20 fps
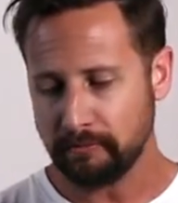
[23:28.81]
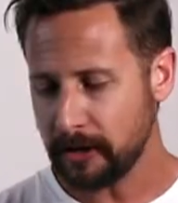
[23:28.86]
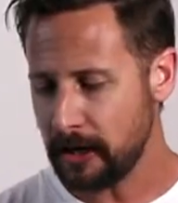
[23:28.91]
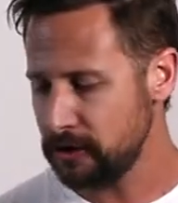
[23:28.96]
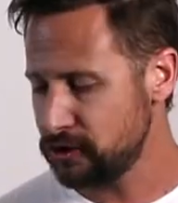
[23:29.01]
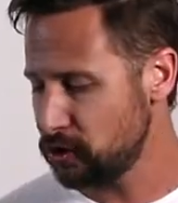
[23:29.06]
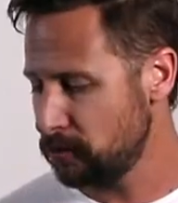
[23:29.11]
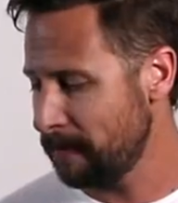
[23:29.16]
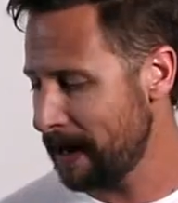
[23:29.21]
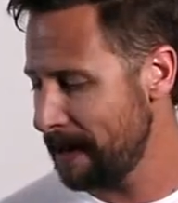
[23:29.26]

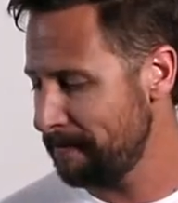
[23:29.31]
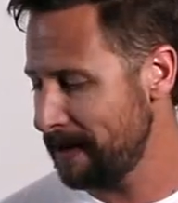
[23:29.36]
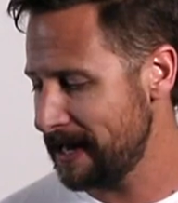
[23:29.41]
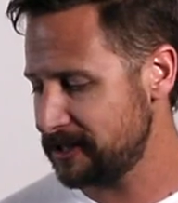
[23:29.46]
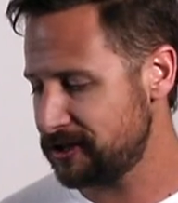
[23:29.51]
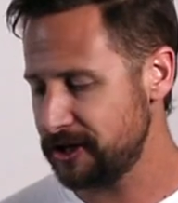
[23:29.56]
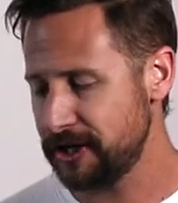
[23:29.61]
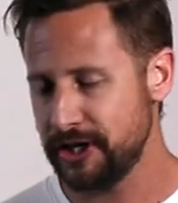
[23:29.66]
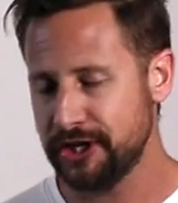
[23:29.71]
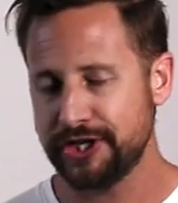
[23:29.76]
So my
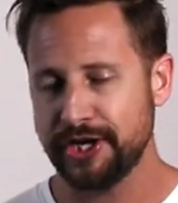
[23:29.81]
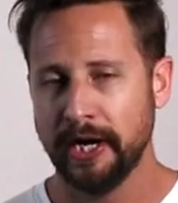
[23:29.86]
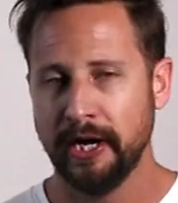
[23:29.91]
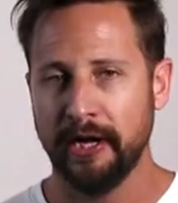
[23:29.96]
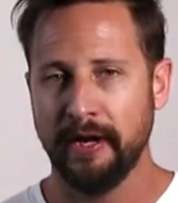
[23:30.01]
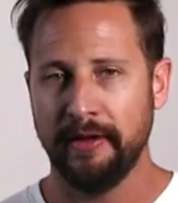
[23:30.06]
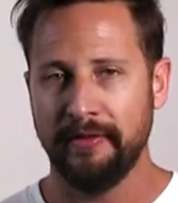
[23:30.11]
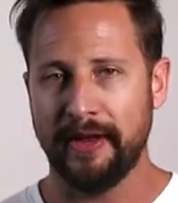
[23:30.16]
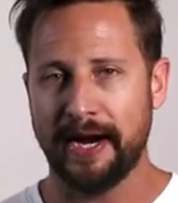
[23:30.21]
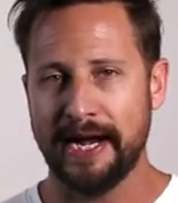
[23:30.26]
message
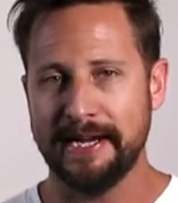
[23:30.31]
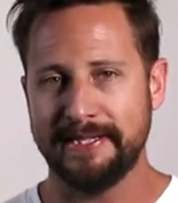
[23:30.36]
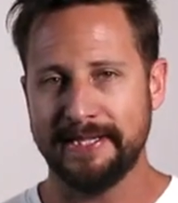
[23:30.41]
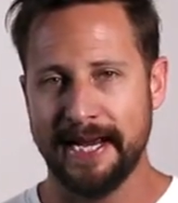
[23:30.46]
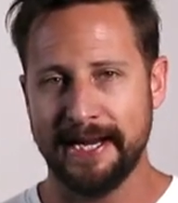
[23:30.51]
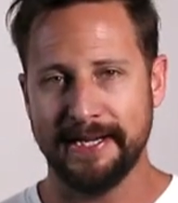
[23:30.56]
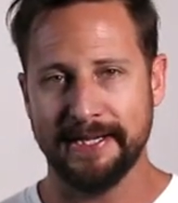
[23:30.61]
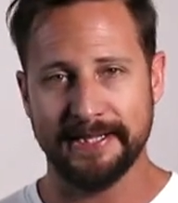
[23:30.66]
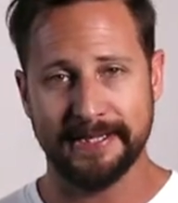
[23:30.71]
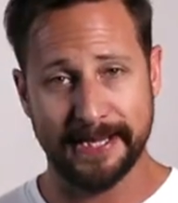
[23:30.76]
that I
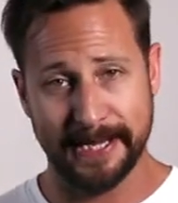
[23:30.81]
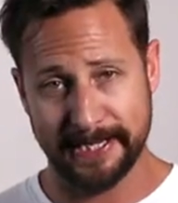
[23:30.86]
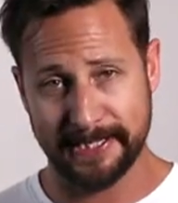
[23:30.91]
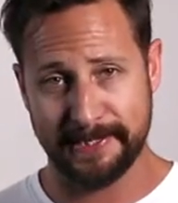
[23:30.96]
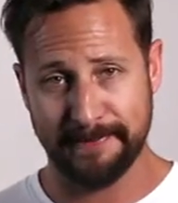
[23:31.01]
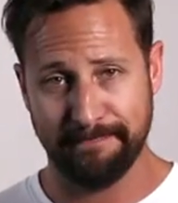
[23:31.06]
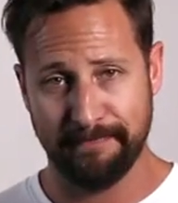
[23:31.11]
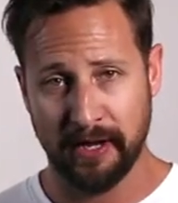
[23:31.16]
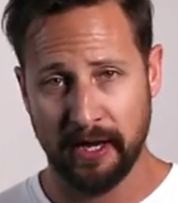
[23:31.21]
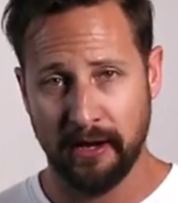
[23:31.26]
send is this.